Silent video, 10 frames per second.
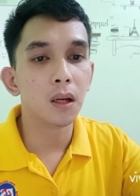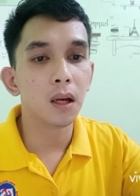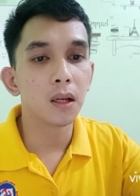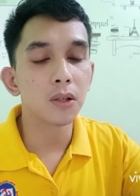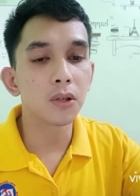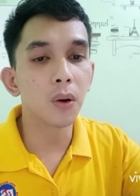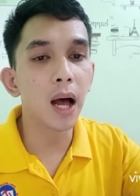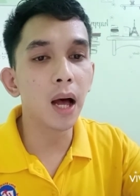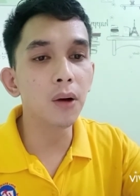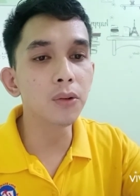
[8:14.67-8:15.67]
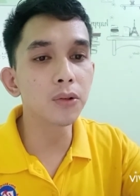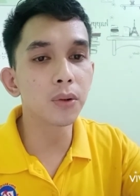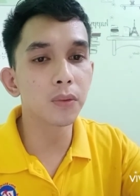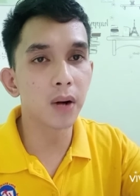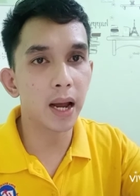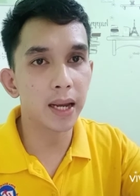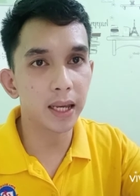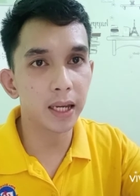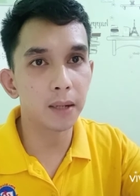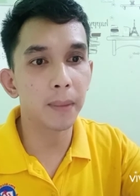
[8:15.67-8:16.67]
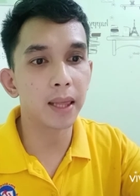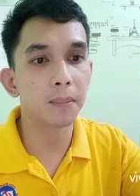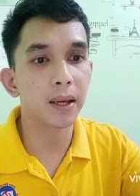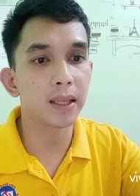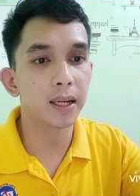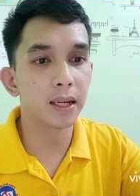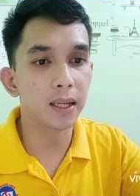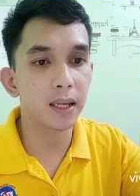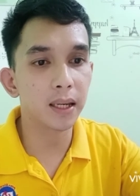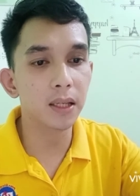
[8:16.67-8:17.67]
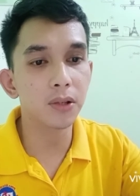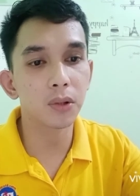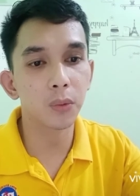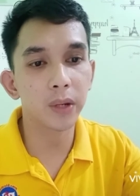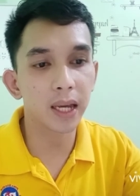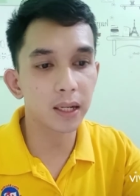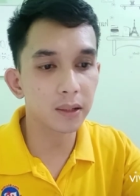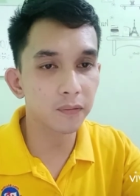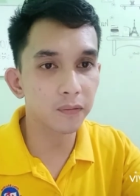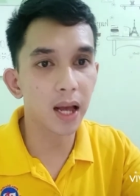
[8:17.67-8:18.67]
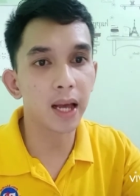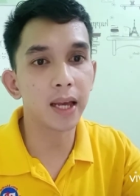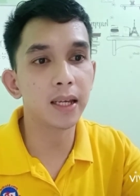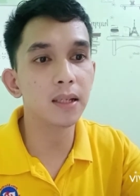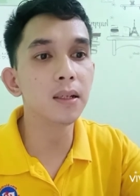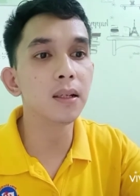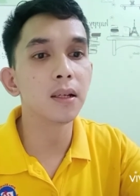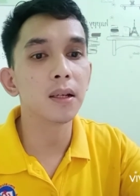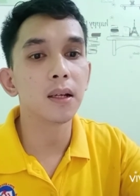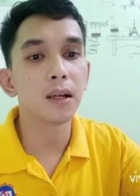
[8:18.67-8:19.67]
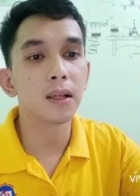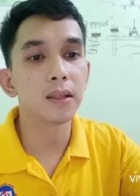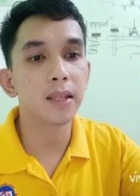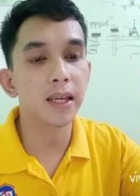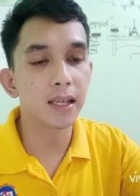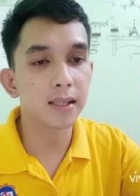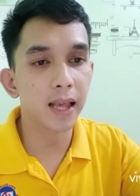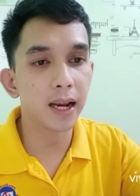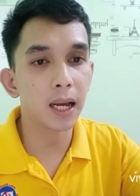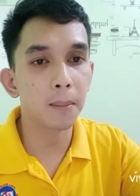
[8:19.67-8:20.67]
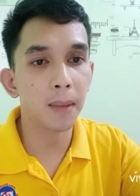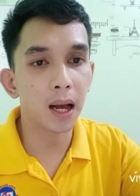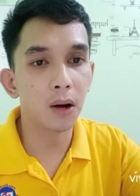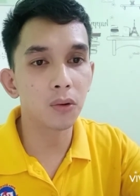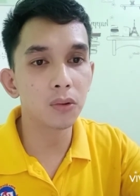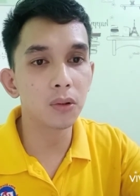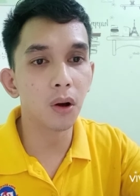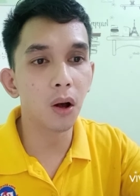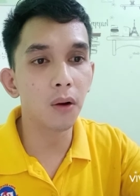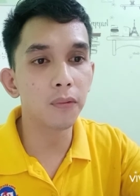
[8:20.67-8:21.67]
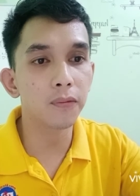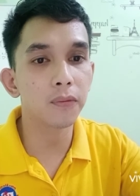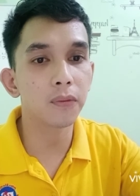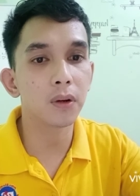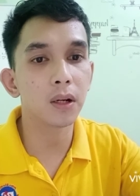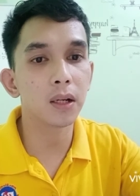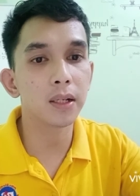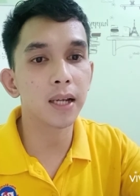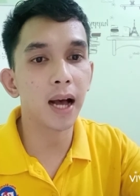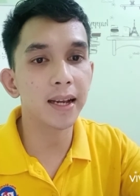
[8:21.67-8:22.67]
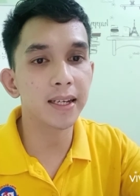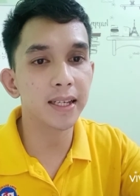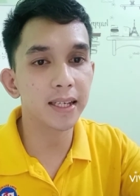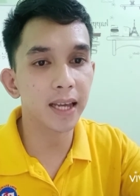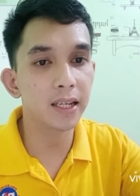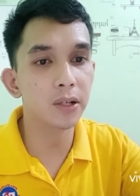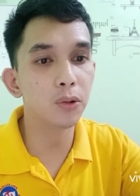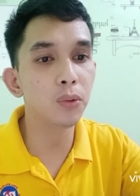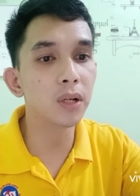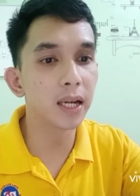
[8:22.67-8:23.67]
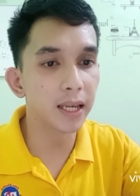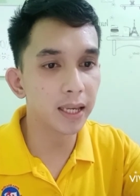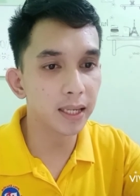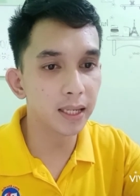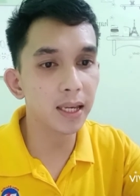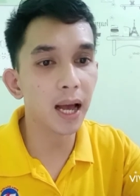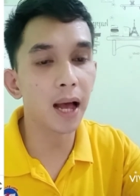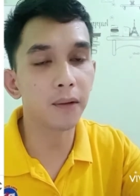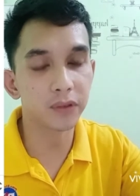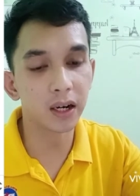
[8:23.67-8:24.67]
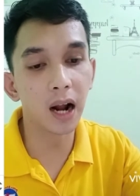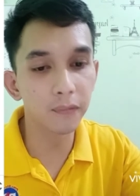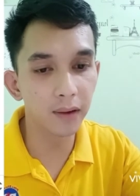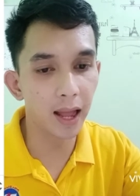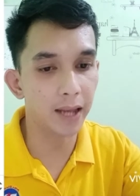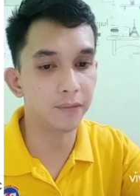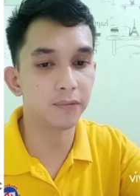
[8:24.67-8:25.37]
So how to write it mathematically so we can find the exact amount of the undecayed nuclei after half-life?